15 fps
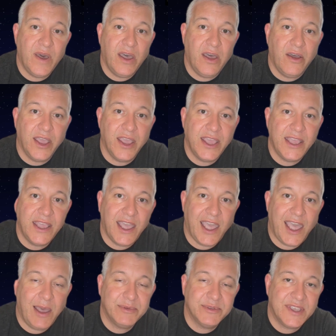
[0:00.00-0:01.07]
I
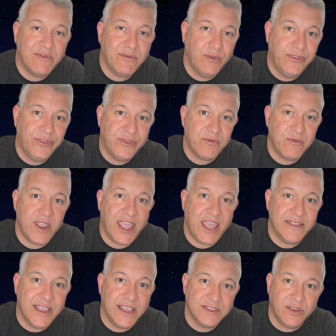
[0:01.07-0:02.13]
happen to have all three,
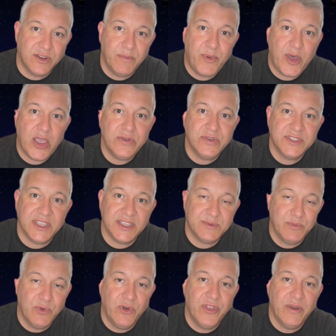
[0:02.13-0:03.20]
and that's not a boast. It's
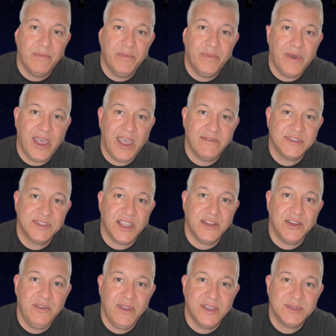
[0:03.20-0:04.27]
more that I have a
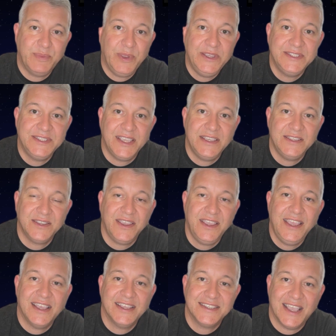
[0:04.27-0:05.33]
son who has a PC, so
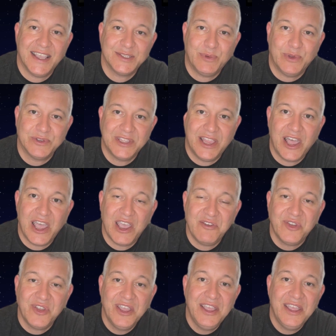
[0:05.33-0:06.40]
he has Xbox
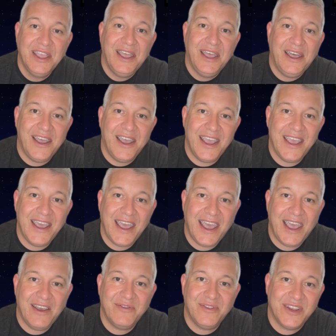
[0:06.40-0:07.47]
Live. I
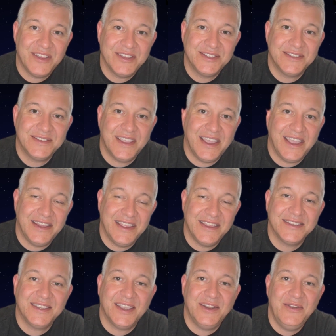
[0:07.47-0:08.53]
have another
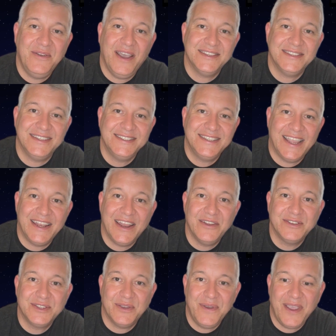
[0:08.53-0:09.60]
son who has
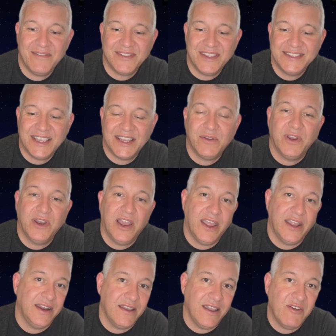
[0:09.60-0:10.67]
Nintendo, so we have Nintendo
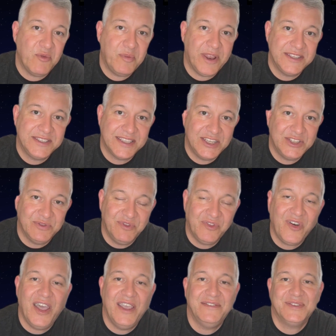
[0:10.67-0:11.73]
Online, and I have a PlayStation
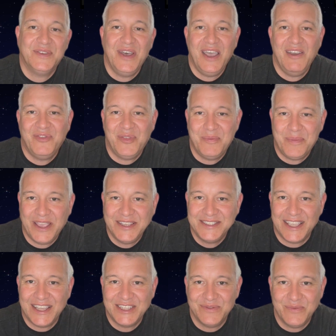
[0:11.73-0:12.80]
5, so I have the
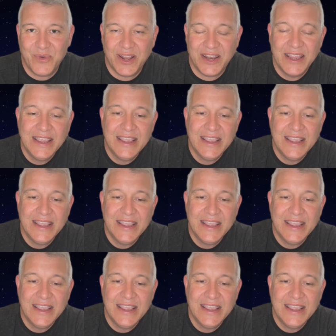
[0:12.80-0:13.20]
PlayStation 1.